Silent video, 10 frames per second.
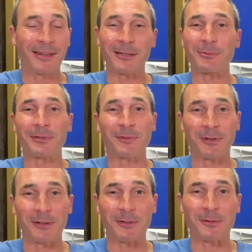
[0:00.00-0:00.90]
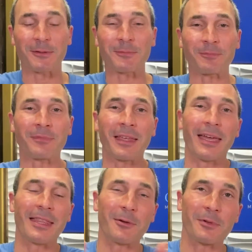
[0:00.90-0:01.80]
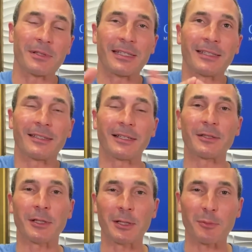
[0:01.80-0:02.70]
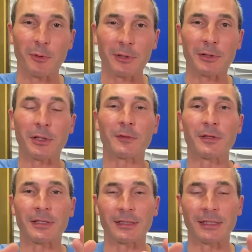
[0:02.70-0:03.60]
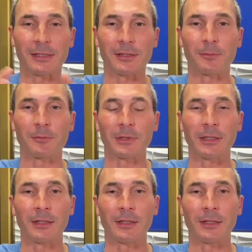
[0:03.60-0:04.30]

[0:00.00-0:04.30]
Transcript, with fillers: I was about to fall over. And then we did uh, Sunday morning service and did some